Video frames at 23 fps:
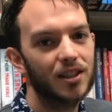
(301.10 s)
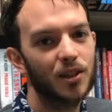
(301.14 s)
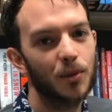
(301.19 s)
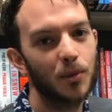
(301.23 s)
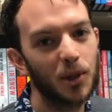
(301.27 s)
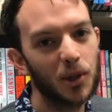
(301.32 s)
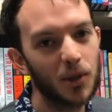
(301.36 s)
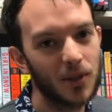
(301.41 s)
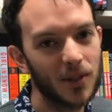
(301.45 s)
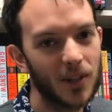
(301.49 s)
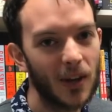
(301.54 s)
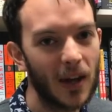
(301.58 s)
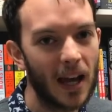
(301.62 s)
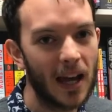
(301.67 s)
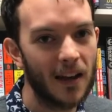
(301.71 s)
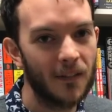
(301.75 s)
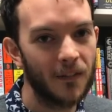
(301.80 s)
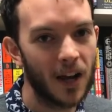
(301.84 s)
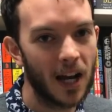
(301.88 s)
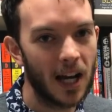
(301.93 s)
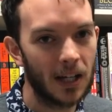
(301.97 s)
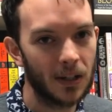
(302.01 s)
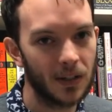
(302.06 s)
So we also
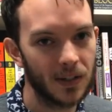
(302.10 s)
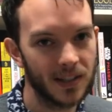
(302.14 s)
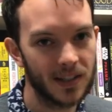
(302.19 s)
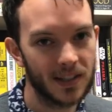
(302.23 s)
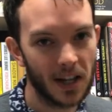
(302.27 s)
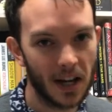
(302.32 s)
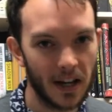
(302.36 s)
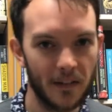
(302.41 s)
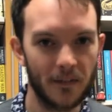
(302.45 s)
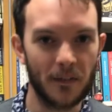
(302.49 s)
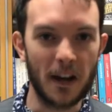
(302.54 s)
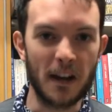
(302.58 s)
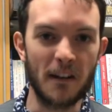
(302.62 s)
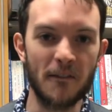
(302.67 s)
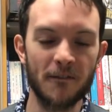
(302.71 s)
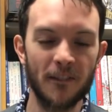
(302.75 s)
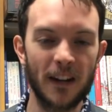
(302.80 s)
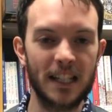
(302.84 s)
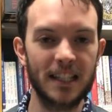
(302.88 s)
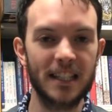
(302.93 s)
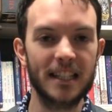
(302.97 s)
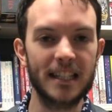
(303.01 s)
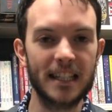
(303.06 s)
have our sci-fi and
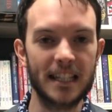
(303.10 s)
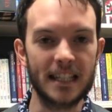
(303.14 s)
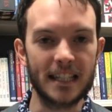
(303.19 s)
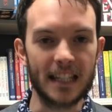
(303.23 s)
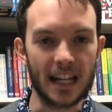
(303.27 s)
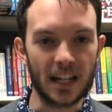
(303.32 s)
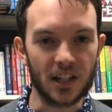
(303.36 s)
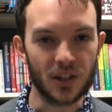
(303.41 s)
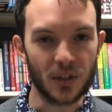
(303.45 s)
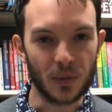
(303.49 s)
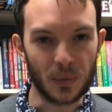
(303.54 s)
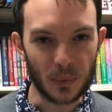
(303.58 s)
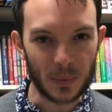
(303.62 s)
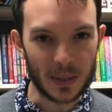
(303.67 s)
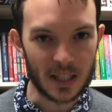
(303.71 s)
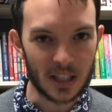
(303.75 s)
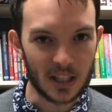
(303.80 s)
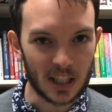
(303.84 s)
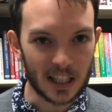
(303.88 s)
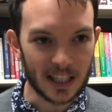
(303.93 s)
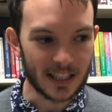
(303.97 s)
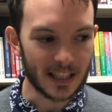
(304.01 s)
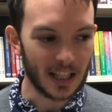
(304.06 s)
fantasy section,
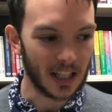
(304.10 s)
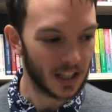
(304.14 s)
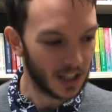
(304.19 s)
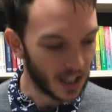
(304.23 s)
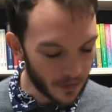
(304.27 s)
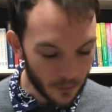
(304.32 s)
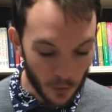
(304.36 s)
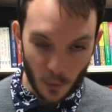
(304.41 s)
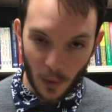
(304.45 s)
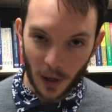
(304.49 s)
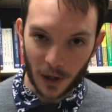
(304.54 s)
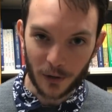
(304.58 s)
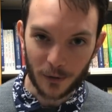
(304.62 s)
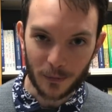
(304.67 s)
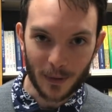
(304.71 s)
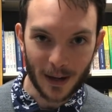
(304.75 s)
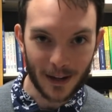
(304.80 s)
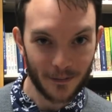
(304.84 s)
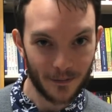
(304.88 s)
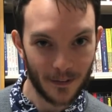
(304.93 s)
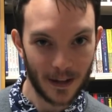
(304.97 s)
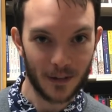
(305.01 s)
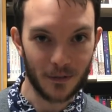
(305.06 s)
which is another one of
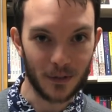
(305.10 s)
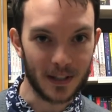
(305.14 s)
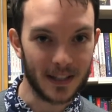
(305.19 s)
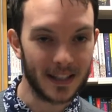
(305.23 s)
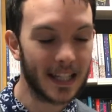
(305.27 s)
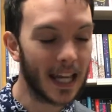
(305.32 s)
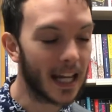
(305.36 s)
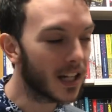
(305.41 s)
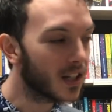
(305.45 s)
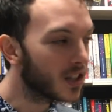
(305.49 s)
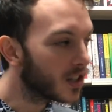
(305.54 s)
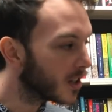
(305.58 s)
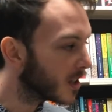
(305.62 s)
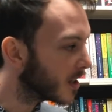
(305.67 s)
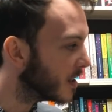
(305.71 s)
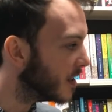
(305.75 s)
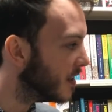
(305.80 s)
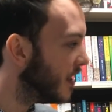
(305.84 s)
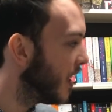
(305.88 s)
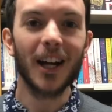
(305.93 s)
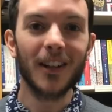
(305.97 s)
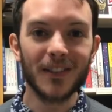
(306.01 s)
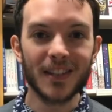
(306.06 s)
my favourite
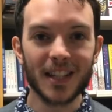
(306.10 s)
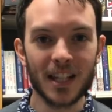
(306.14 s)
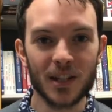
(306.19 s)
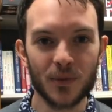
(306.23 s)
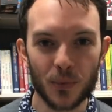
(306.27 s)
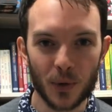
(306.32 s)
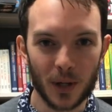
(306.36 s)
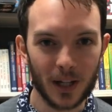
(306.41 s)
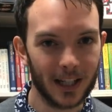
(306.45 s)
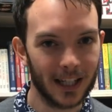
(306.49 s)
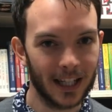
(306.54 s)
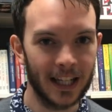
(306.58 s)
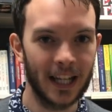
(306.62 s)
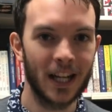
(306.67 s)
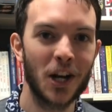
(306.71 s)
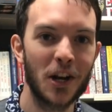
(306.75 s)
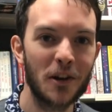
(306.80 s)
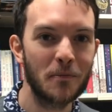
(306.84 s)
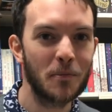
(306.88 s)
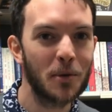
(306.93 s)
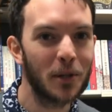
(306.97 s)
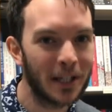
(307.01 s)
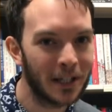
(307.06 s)
sections. And since working here,
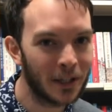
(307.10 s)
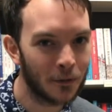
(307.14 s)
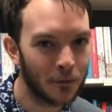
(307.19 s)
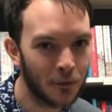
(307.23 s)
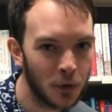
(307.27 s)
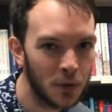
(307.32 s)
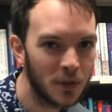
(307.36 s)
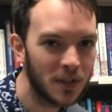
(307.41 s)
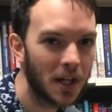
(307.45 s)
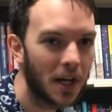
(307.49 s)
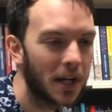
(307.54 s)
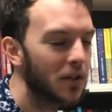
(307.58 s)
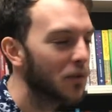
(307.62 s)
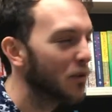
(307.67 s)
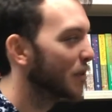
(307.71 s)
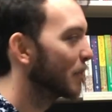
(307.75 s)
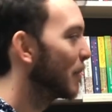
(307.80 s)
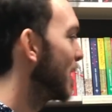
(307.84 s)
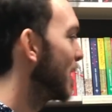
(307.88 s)
I've put in a few titles